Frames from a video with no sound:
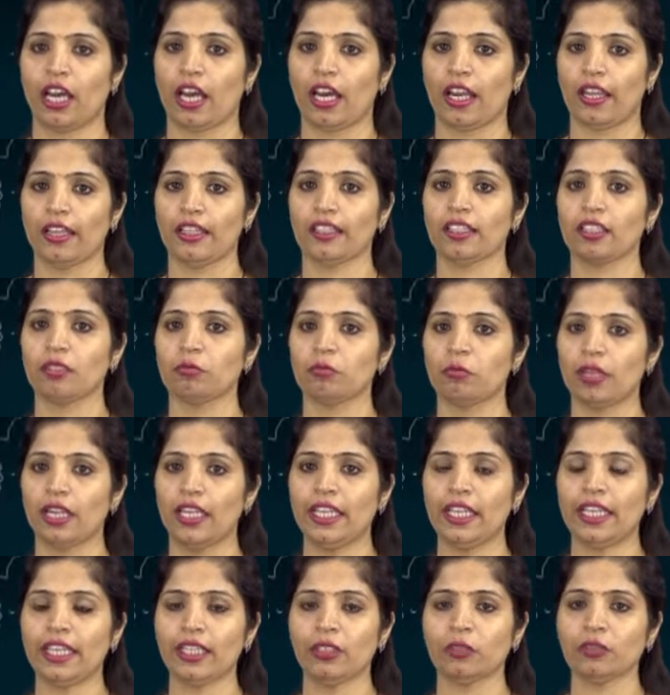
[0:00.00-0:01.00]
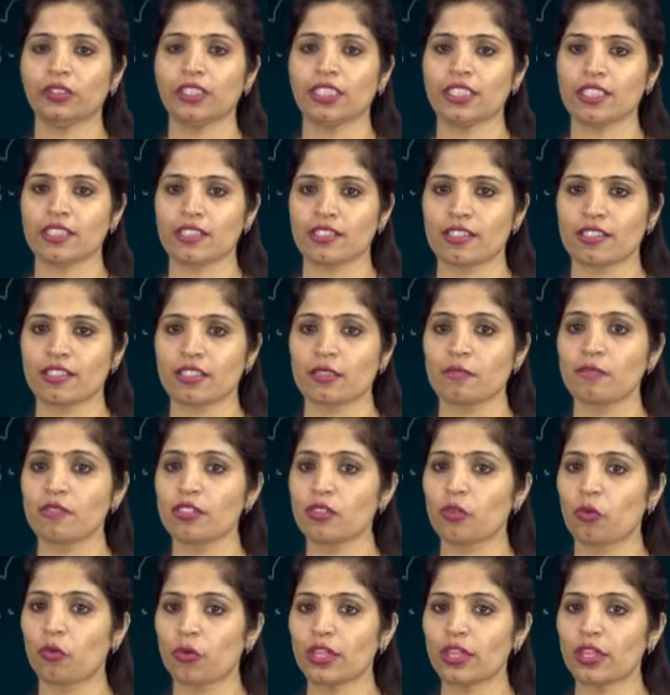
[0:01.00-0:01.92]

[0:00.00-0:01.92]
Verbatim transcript: and the multi user systems